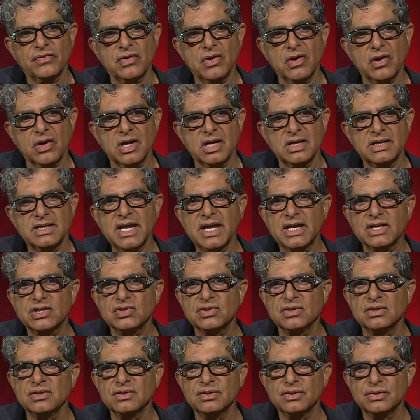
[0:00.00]
your
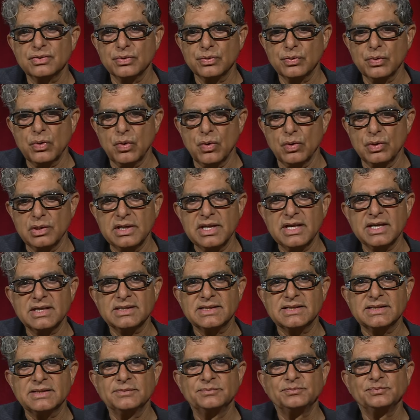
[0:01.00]
connection to
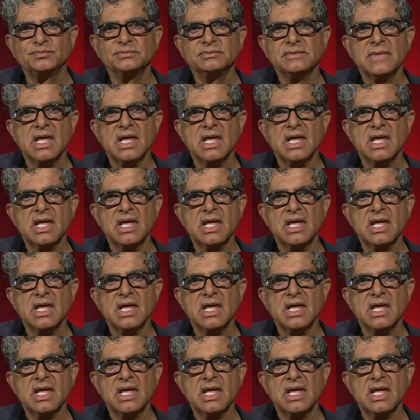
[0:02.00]
wholeness.